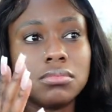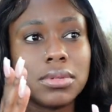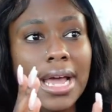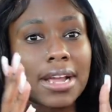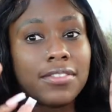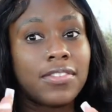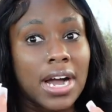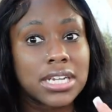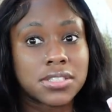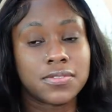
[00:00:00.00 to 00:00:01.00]
Like,
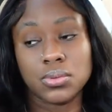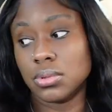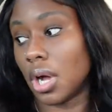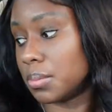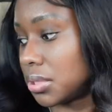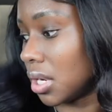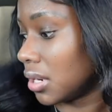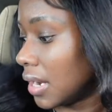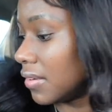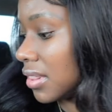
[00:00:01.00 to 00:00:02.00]
fast food
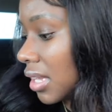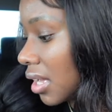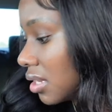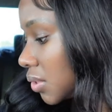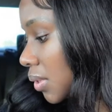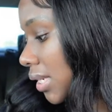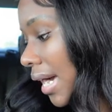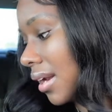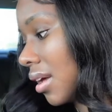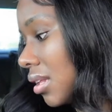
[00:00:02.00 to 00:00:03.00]
option. Everything else was
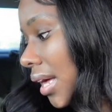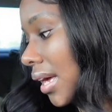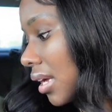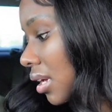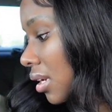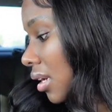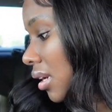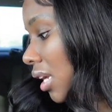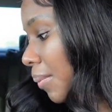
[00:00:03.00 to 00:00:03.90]
kind of like,